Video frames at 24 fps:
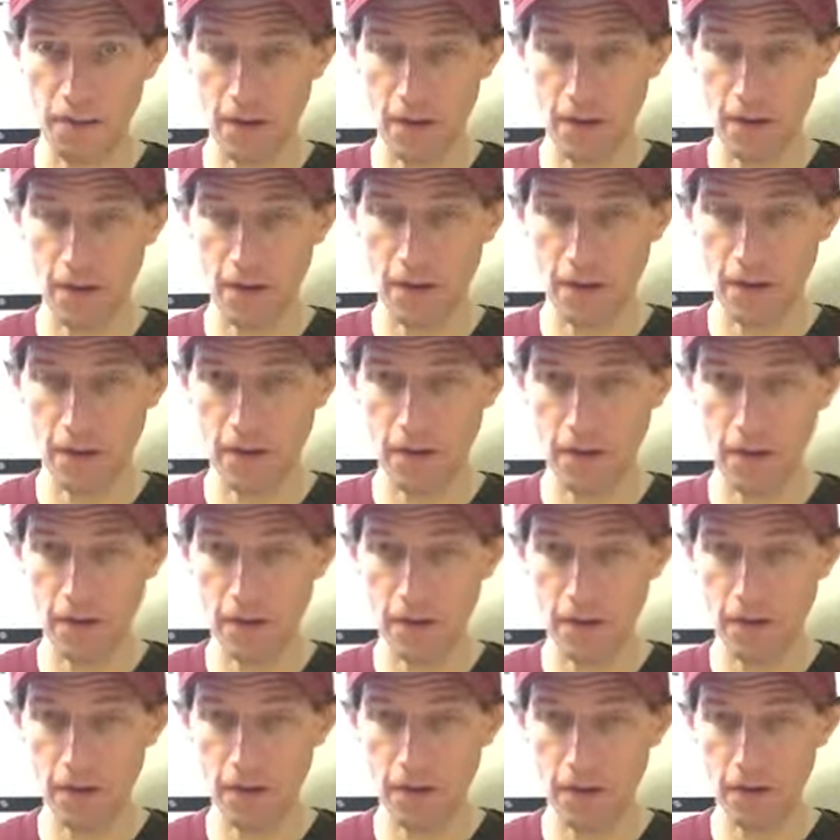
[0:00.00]
a different
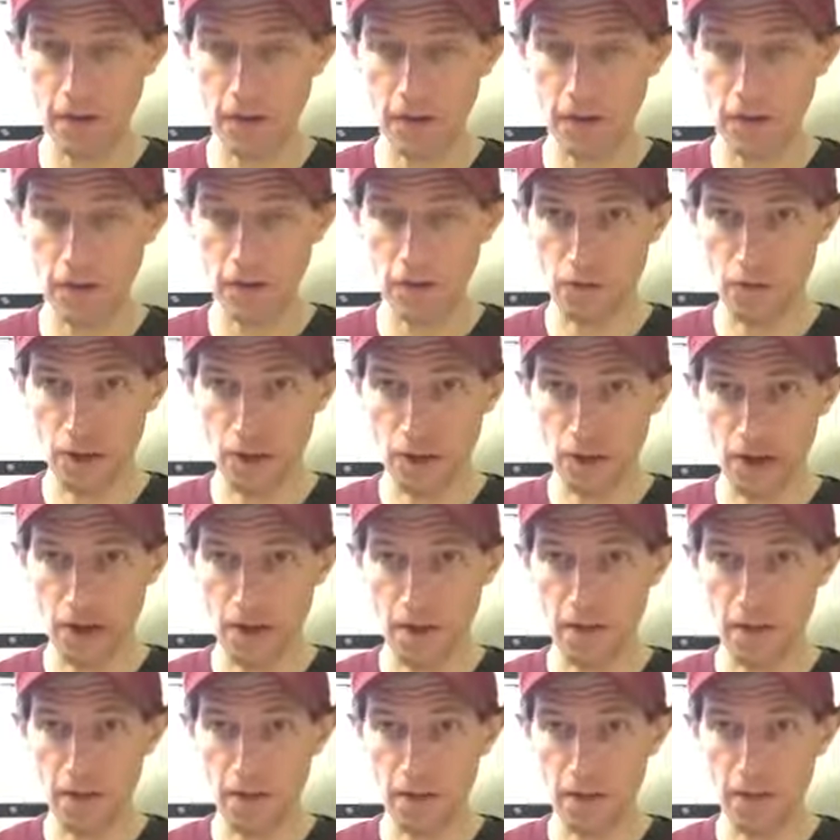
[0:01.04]

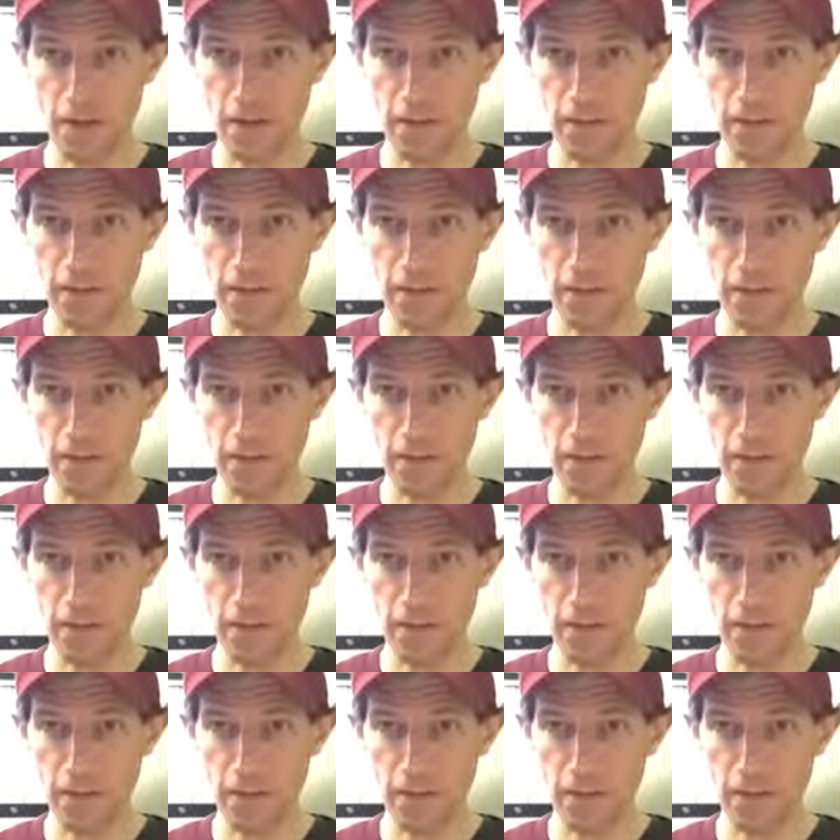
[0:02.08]
strand of